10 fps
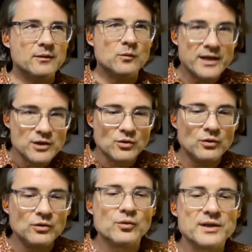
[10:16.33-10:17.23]
when
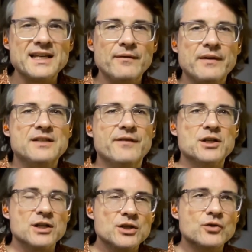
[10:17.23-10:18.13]
you receive these visions,